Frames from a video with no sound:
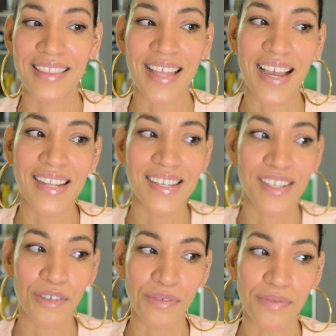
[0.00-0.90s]
That,
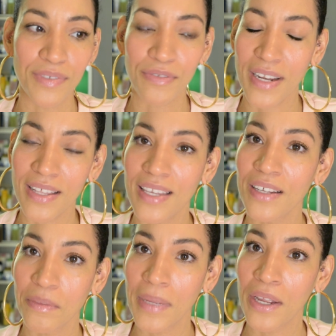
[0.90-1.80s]
if anything,
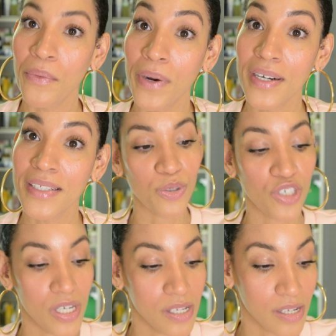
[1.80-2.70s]
it'll make it worse.
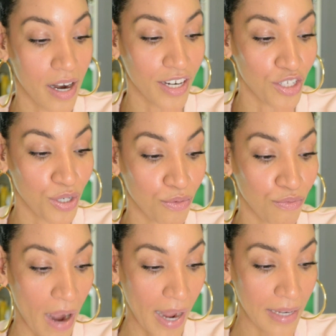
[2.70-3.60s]
She started to
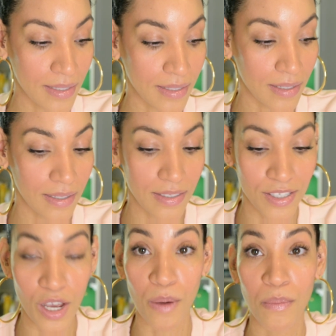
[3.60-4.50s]
write
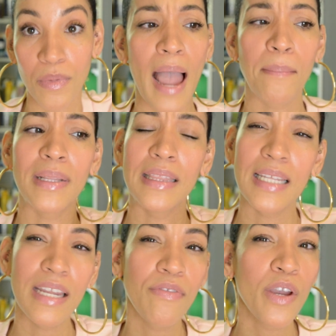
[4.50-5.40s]
some, I
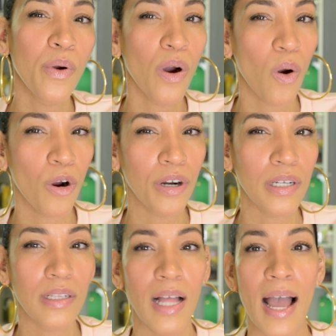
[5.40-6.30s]
believe they were
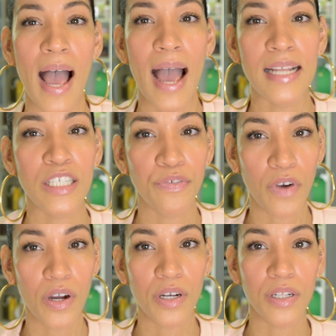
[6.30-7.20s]
oral,
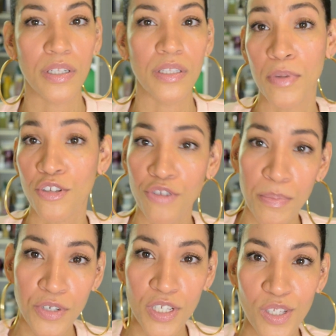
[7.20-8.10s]
antifungal
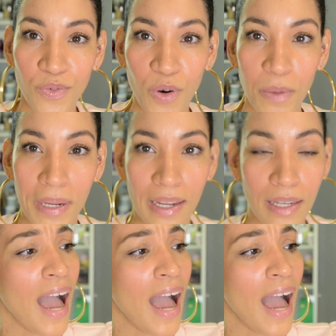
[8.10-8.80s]
prescriptions for me.